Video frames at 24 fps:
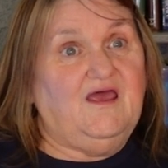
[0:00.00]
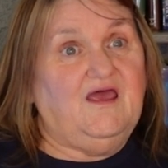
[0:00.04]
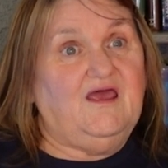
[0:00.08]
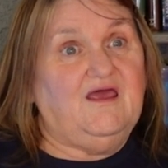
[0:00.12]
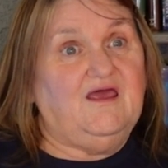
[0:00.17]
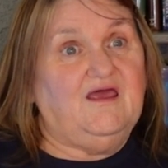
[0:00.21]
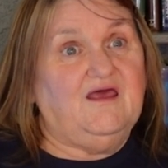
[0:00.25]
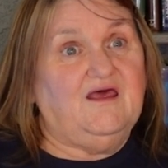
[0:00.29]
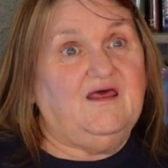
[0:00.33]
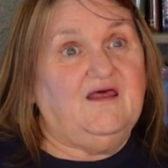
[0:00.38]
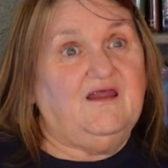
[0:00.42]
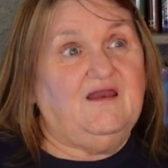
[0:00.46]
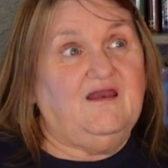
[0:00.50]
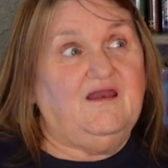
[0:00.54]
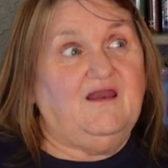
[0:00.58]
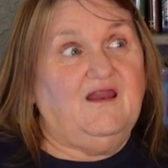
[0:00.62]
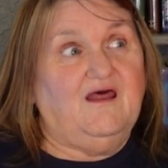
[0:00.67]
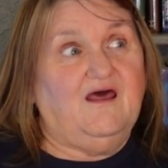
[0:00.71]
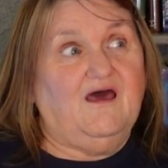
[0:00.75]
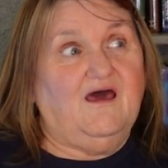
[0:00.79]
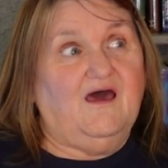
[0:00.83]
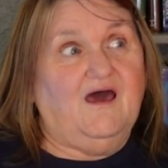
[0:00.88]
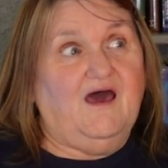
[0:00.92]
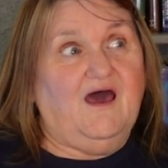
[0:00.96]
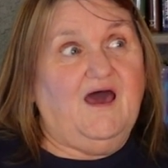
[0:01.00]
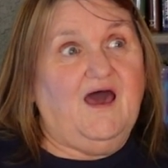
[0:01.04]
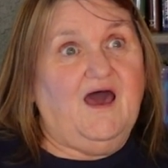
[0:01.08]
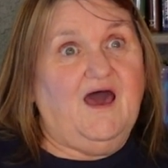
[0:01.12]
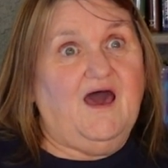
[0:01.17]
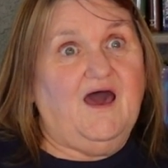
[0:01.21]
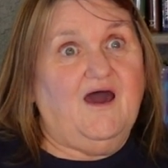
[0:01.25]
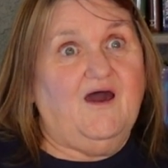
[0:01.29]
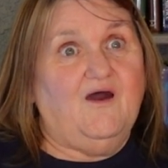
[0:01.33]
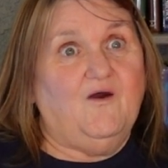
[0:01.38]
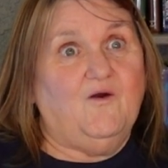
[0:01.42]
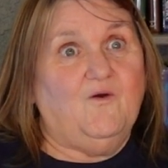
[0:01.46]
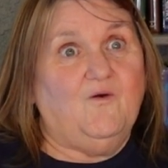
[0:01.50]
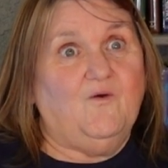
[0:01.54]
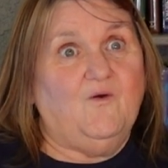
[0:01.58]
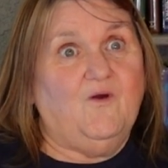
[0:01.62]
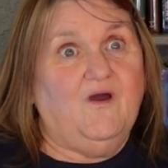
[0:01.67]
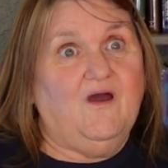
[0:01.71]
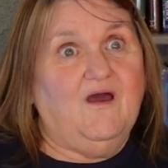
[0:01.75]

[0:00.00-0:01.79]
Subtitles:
and how